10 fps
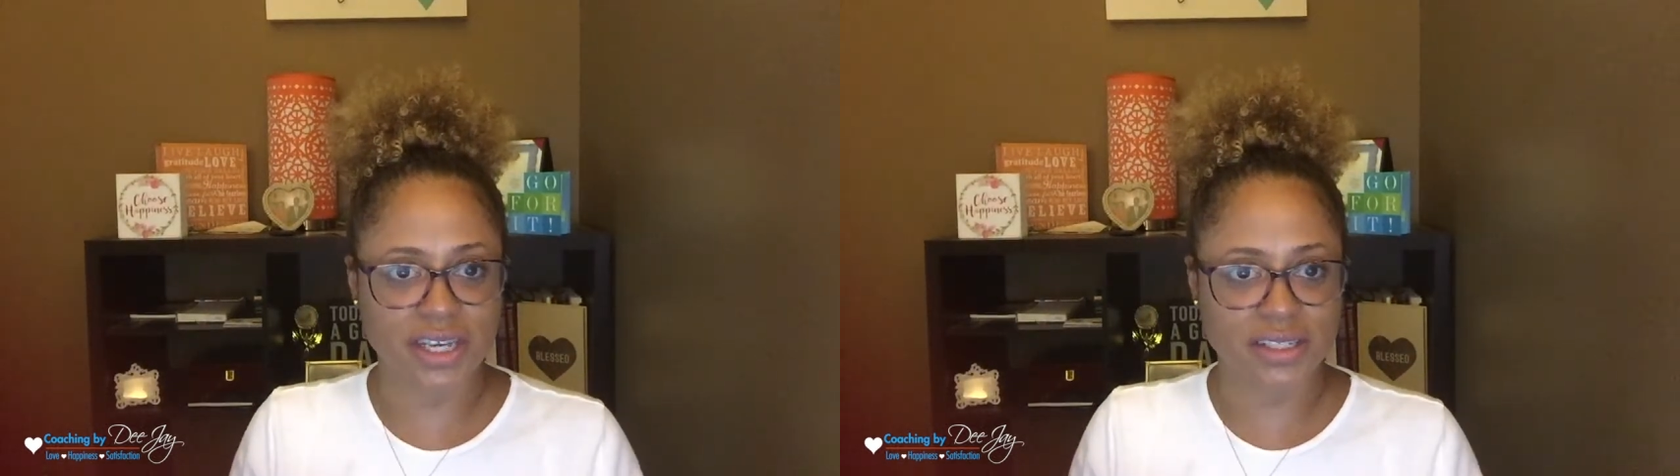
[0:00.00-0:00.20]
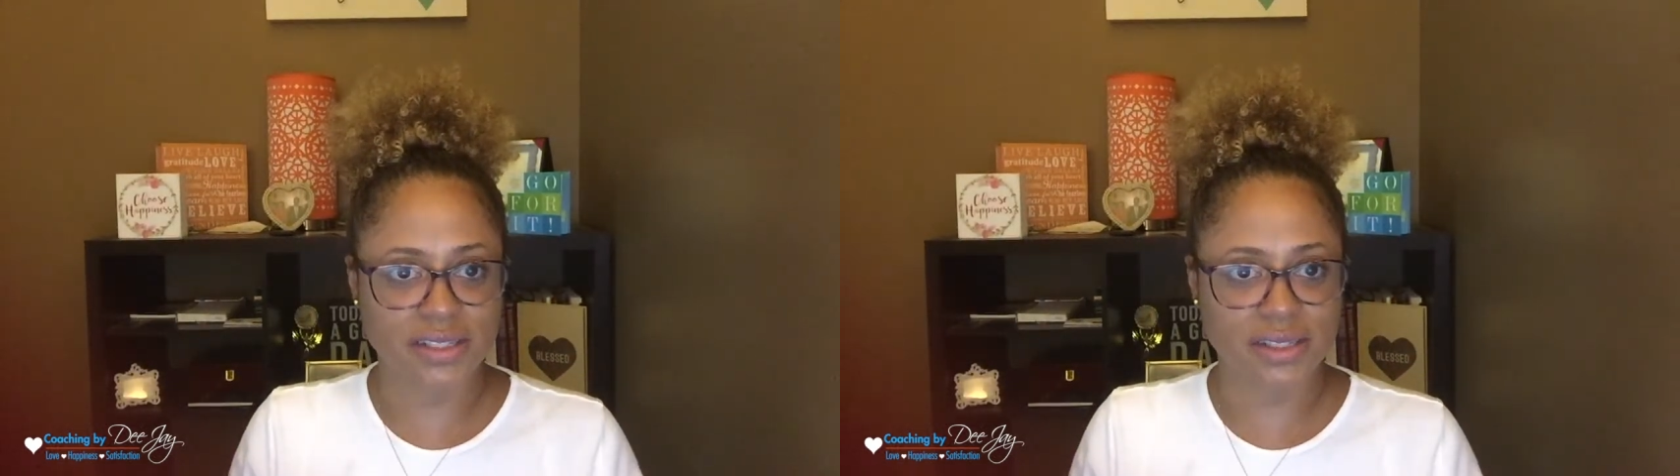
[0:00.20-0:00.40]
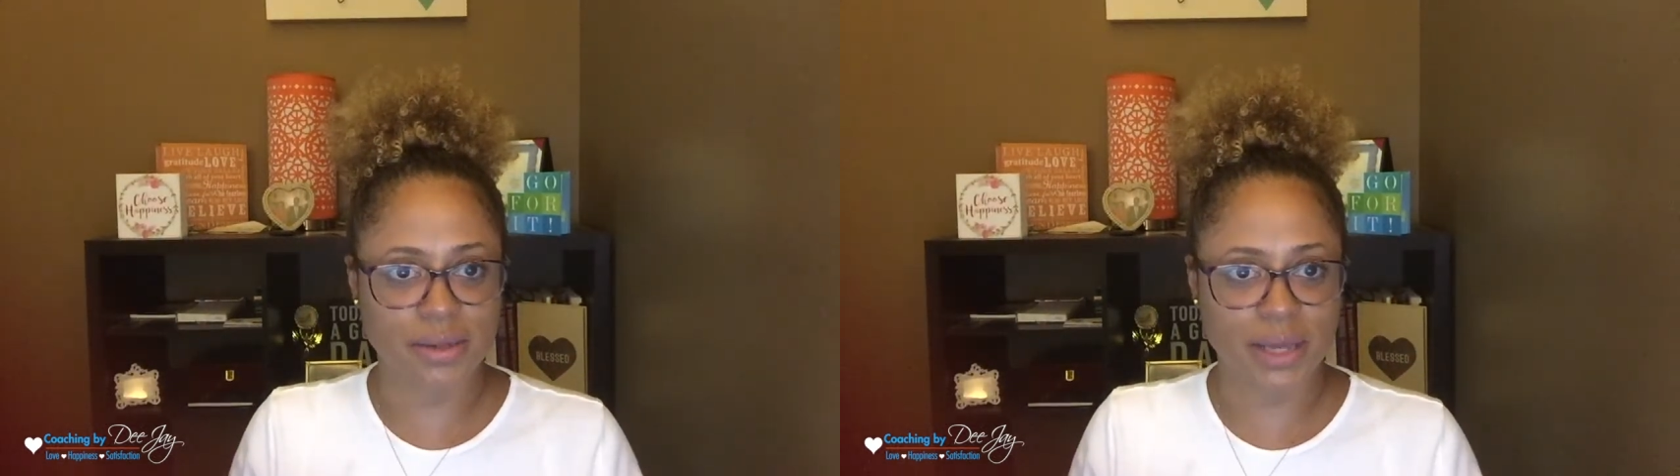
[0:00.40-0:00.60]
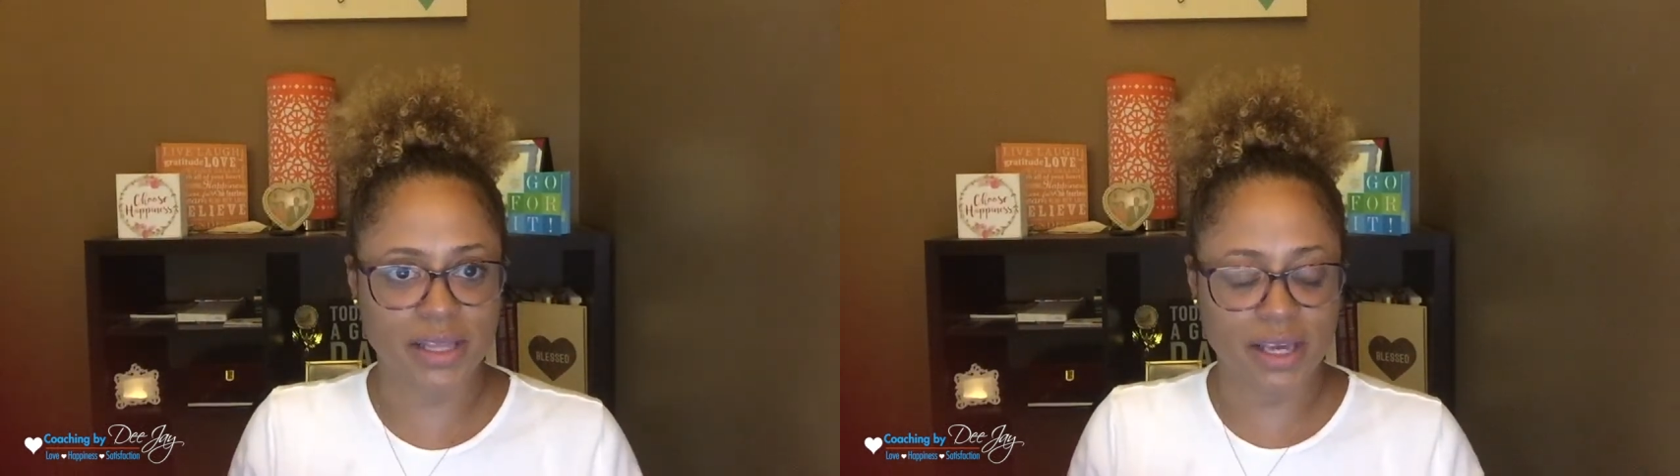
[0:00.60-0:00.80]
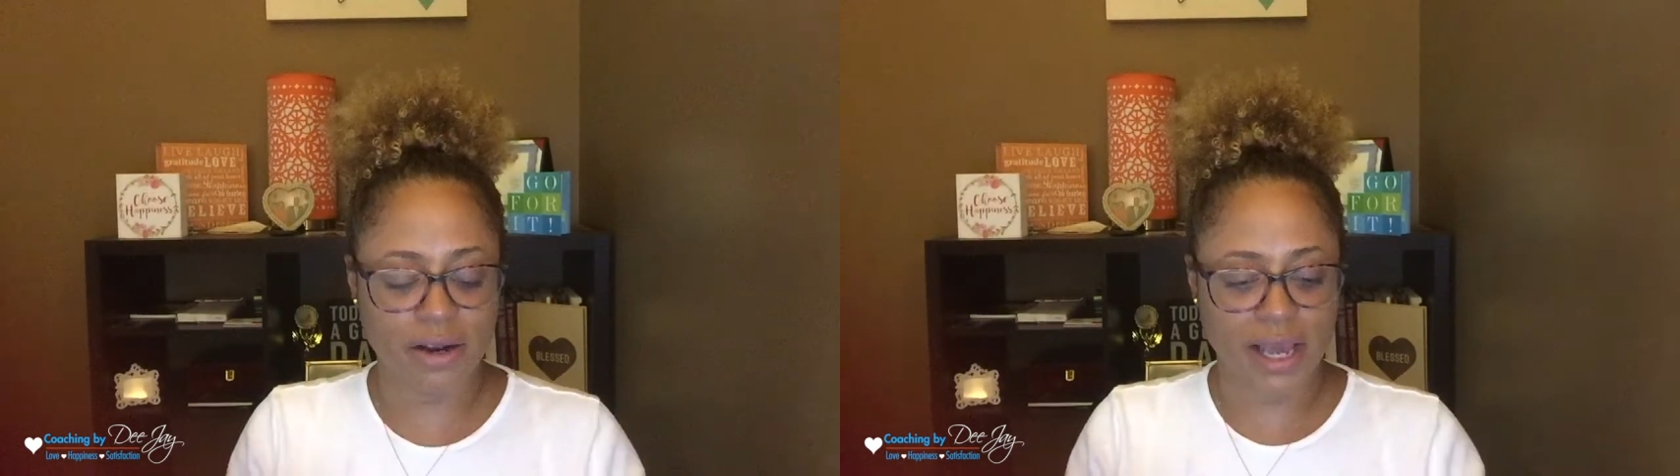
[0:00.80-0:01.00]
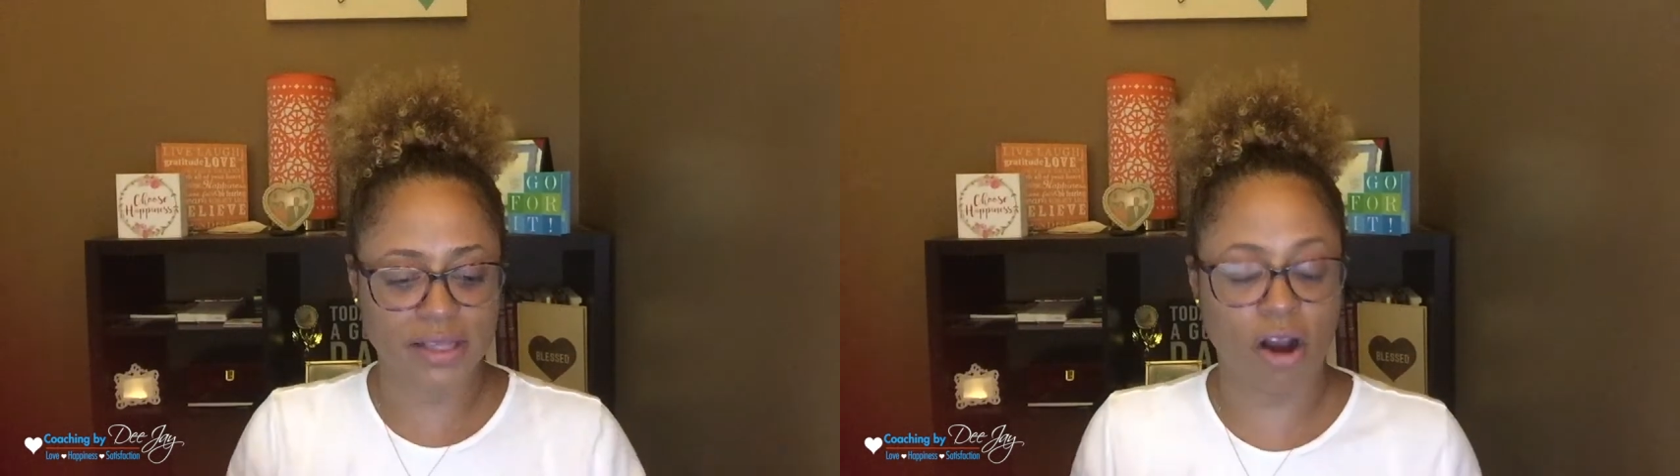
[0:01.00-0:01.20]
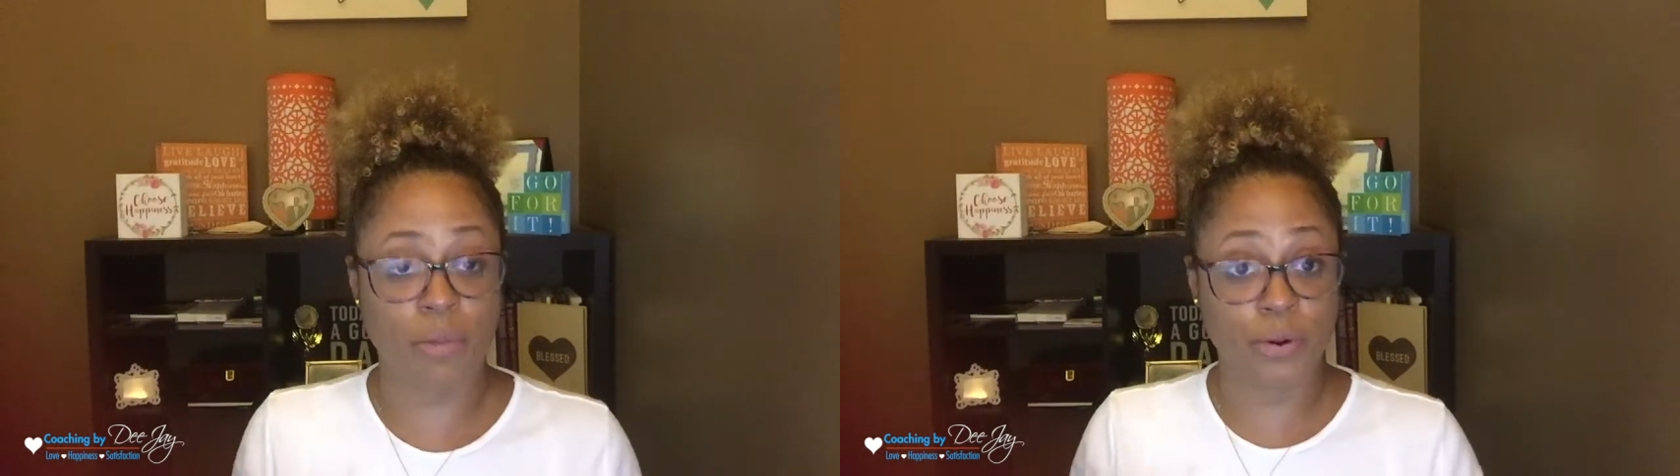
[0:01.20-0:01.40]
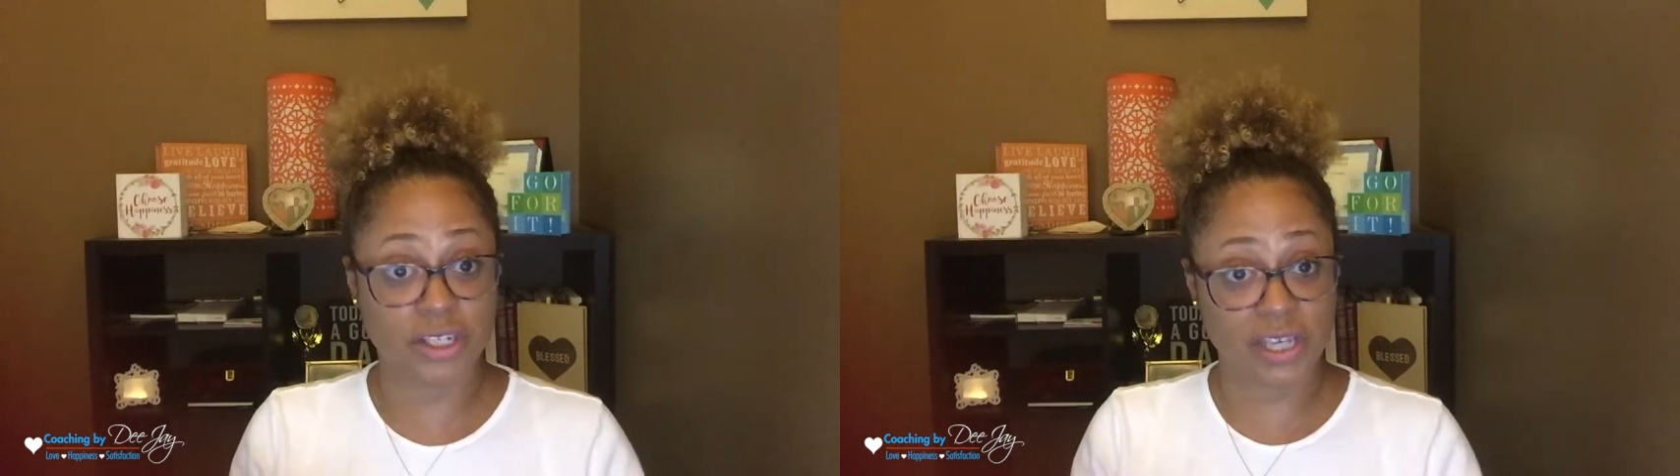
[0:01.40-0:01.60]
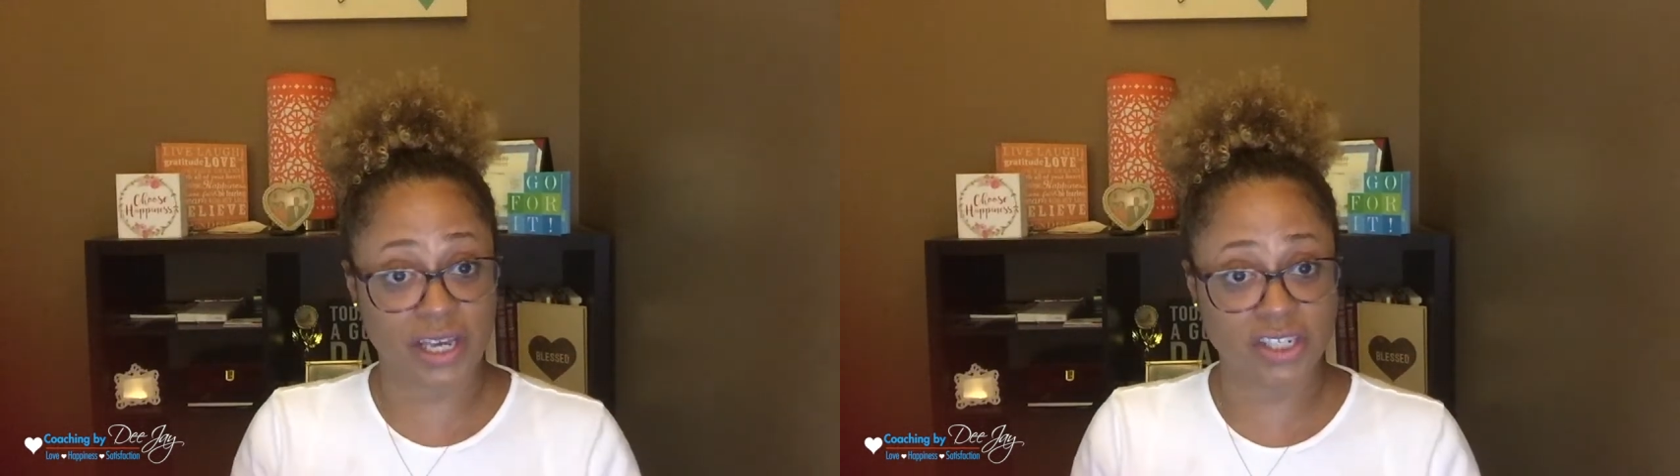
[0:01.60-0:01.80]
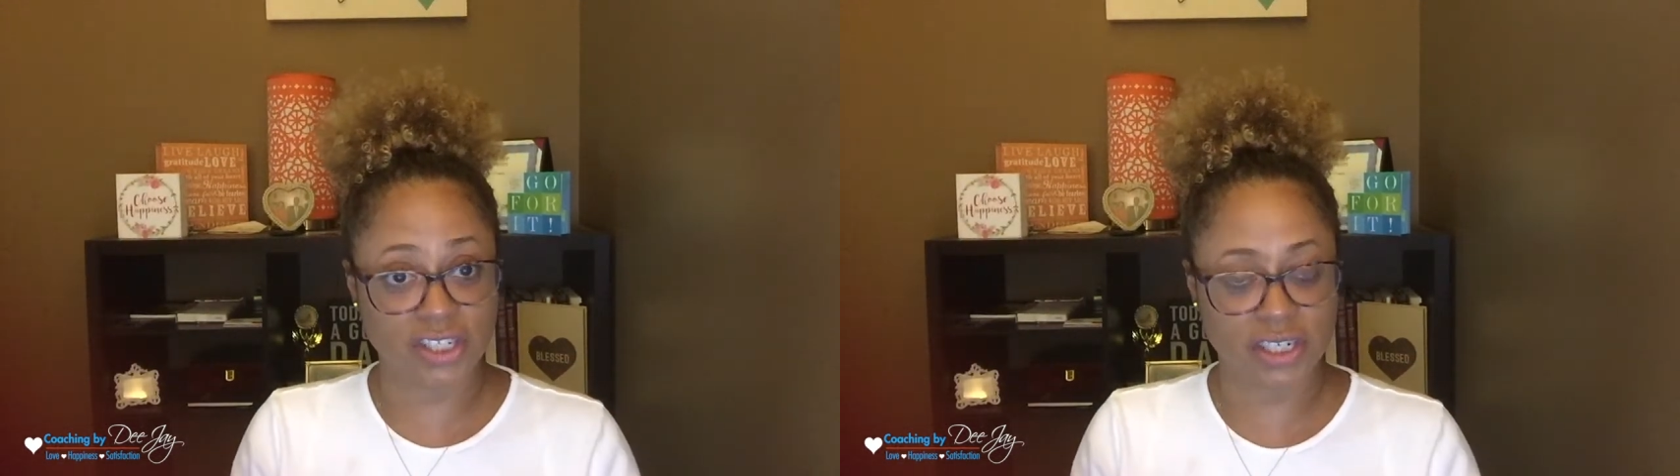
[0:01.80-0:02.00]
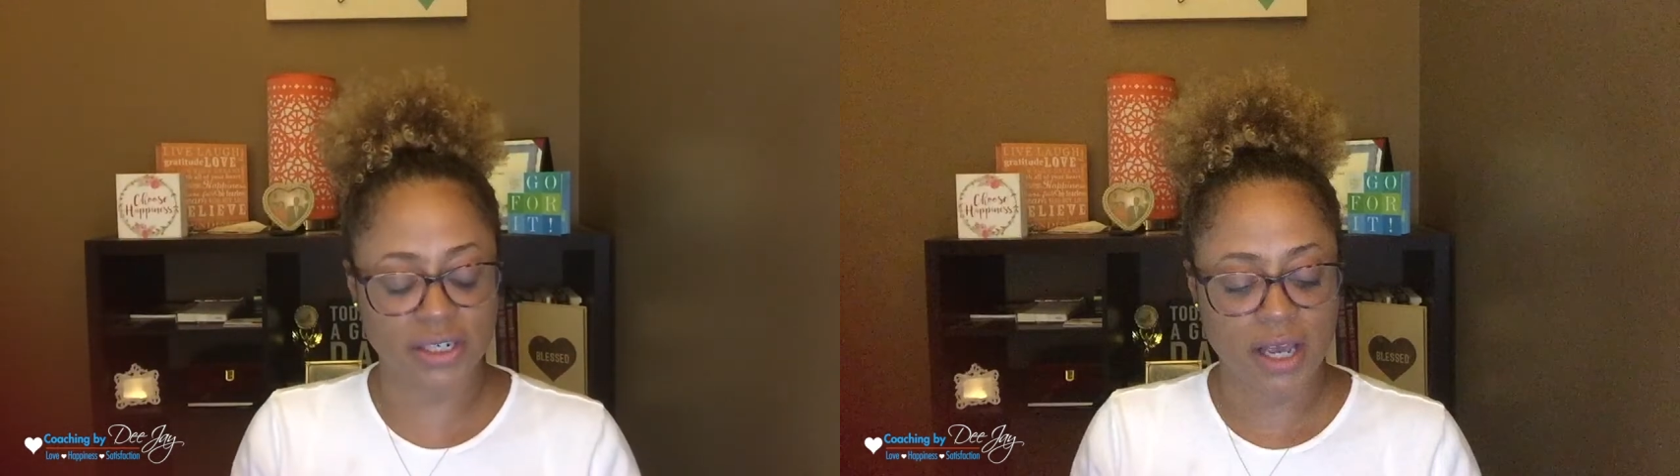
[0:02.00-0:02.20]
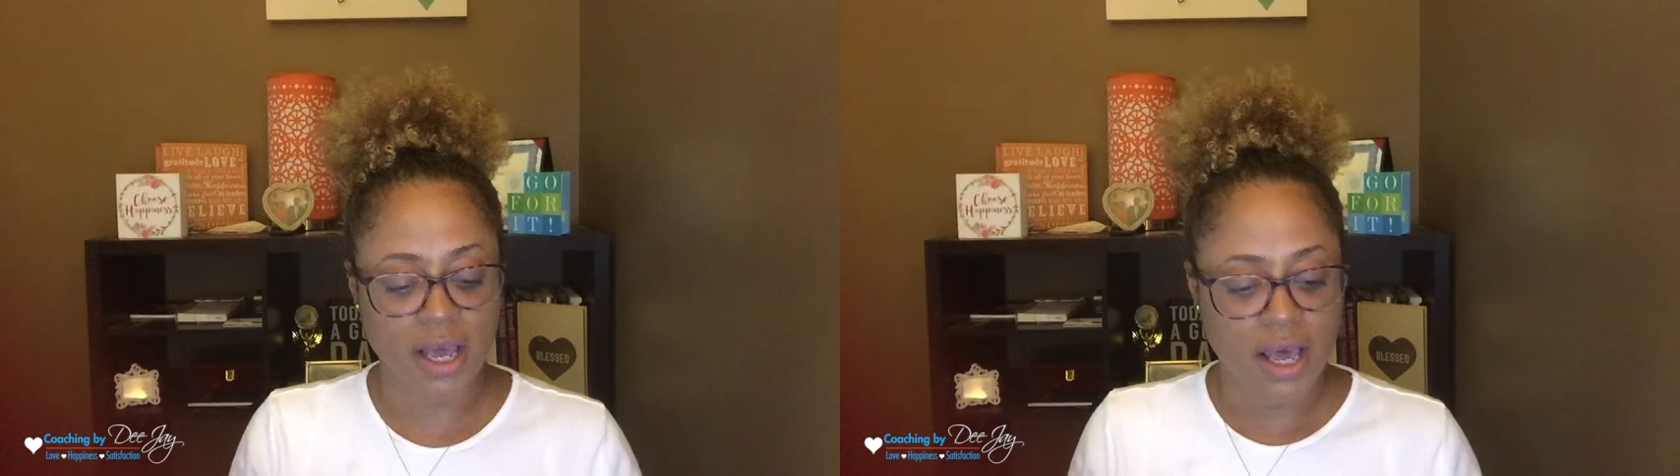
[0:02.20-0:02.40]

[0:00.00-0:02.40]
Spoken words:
they seem like they're like our protection.